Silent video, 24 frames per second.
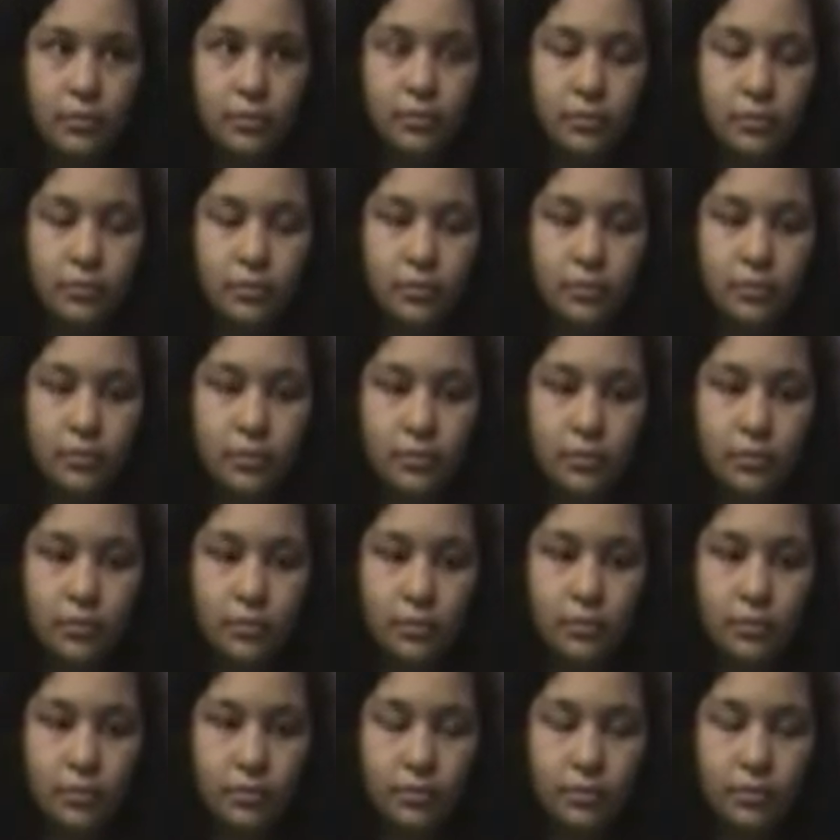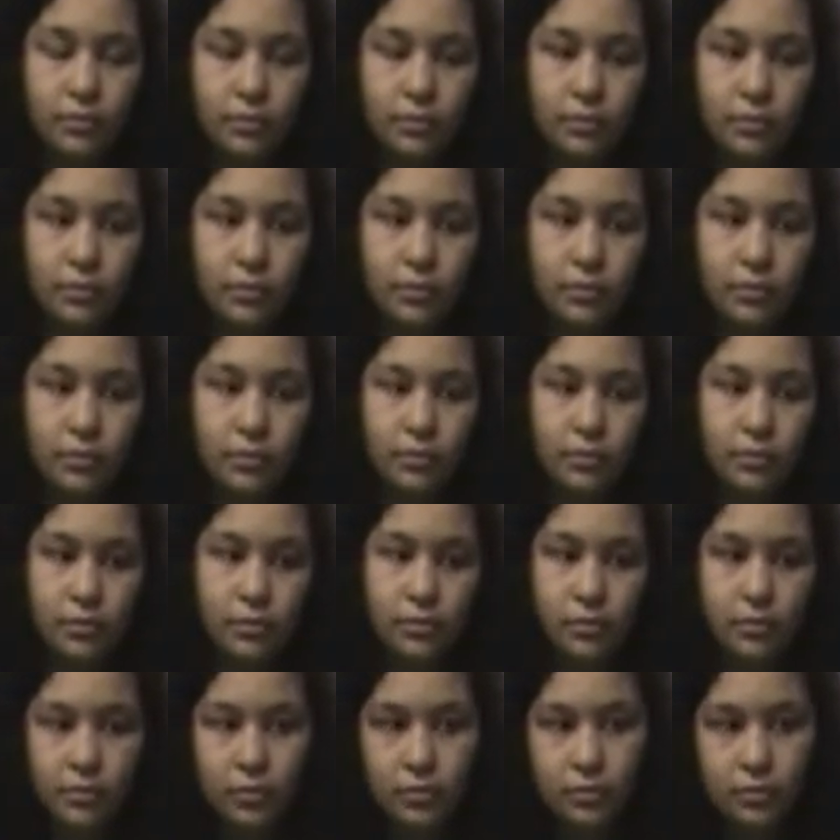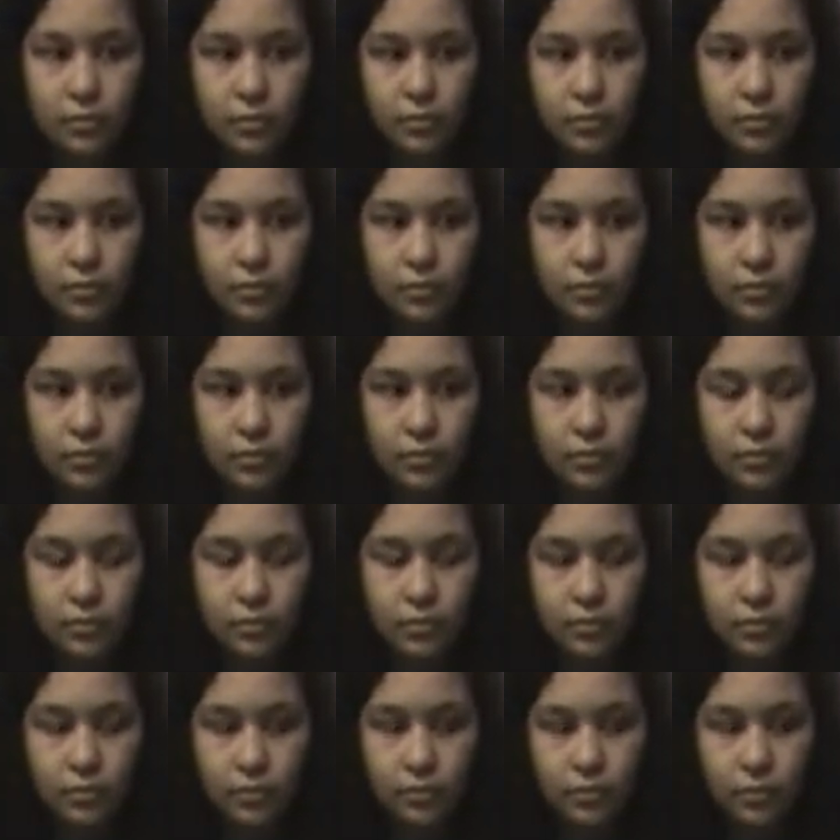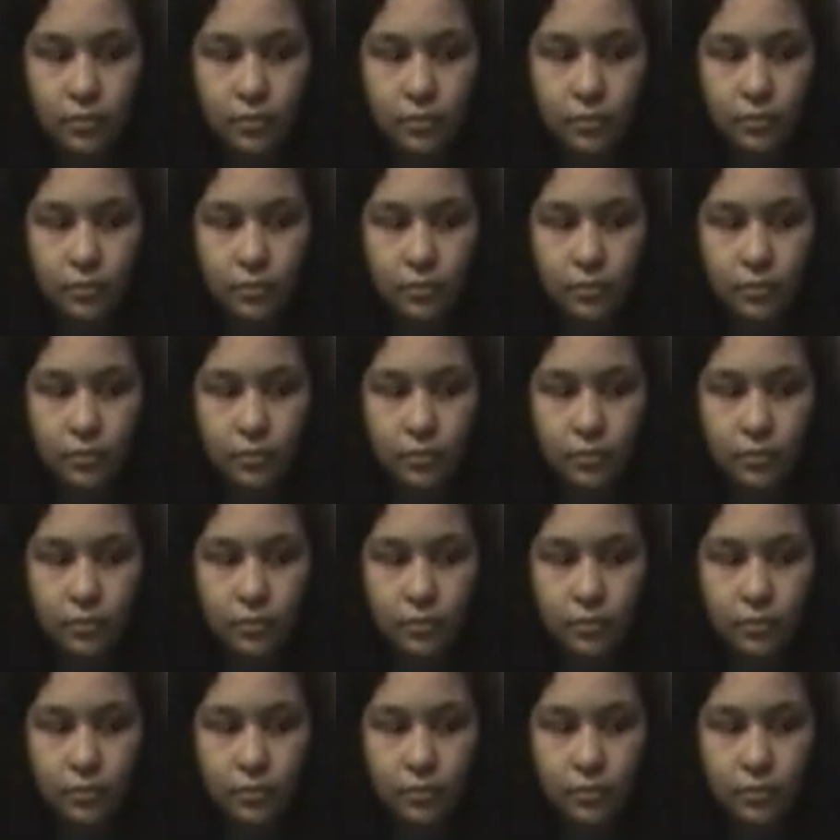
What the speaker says: This person isn't speaking.